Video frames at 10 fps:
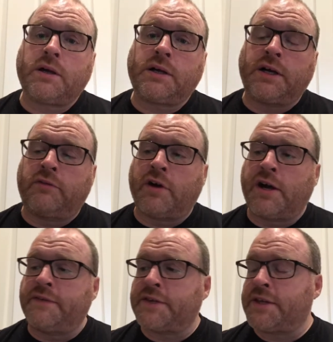
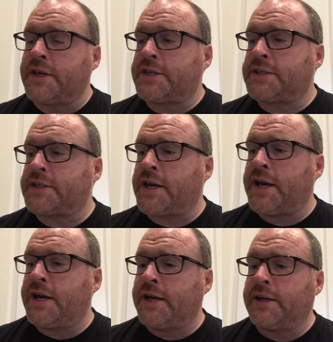arrives at this
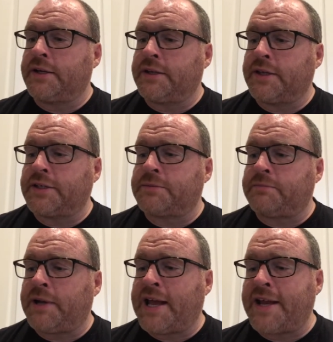
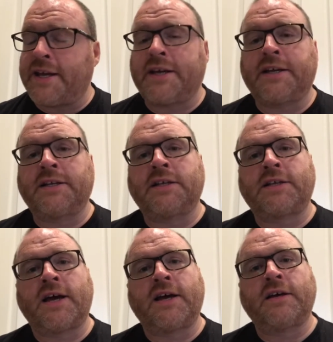planet, and
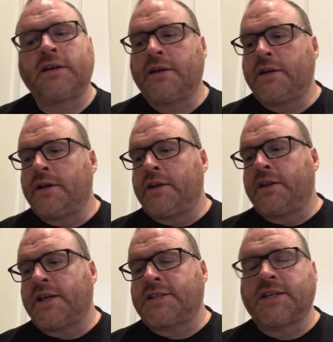
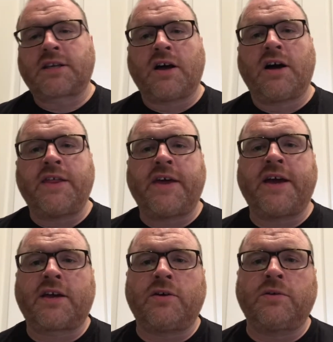there's this guy
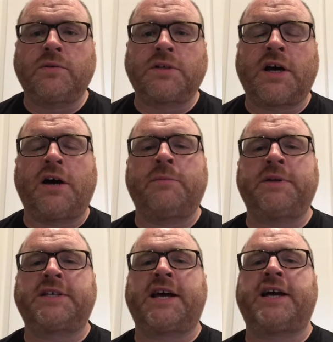there called
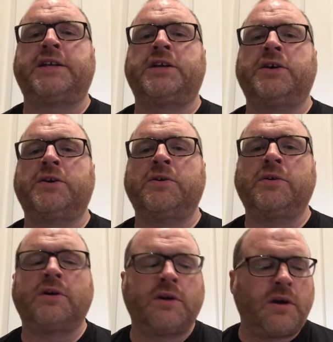Arbitan who
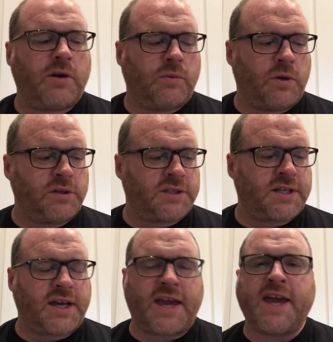wants
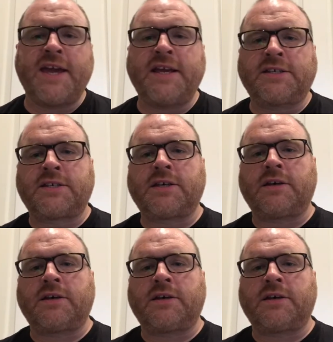the keys